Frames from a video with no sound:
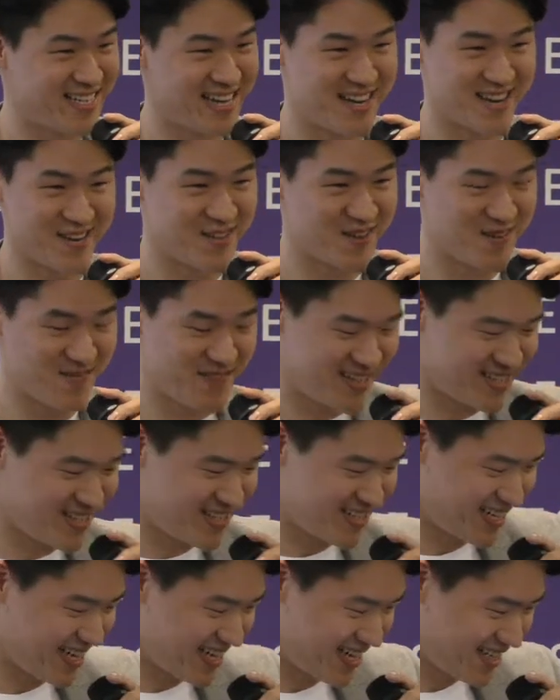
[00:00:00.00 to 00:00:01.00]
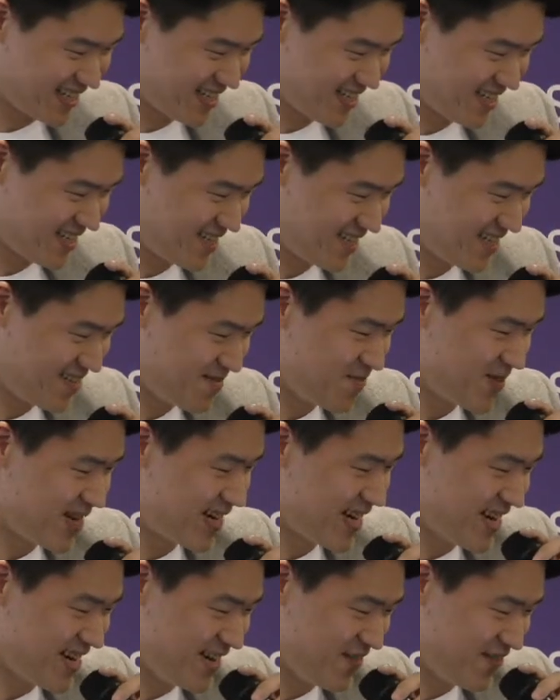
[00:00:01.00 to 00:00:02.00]
I don't know about you guys, but
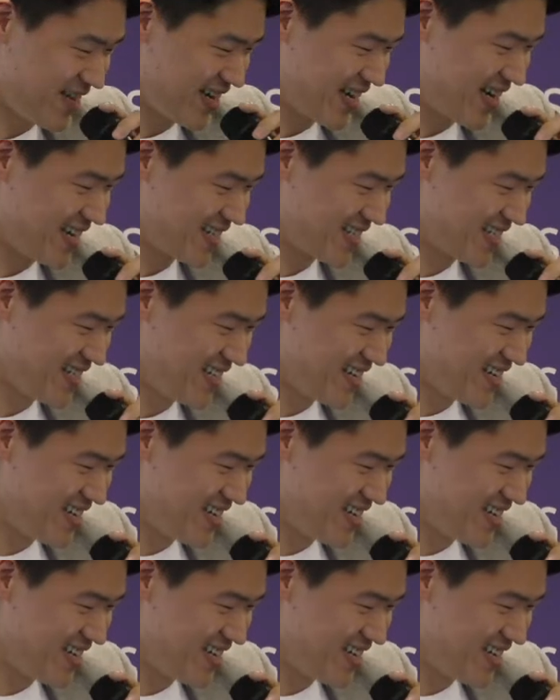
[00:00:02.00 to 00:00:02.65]
I love you guys.